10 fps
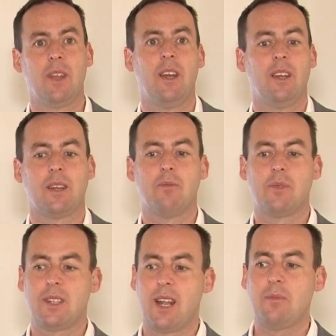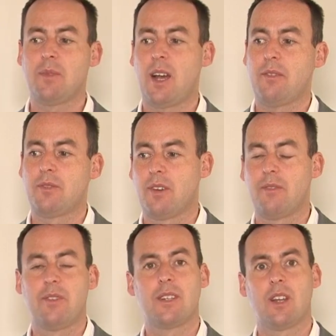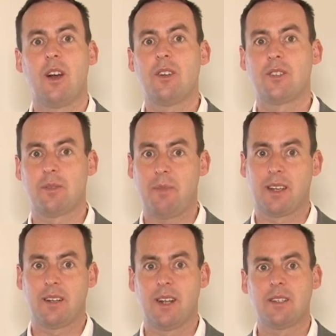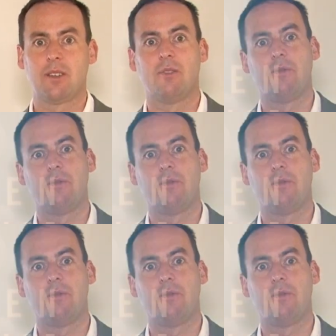These are questions that Patrick McKeown answers in his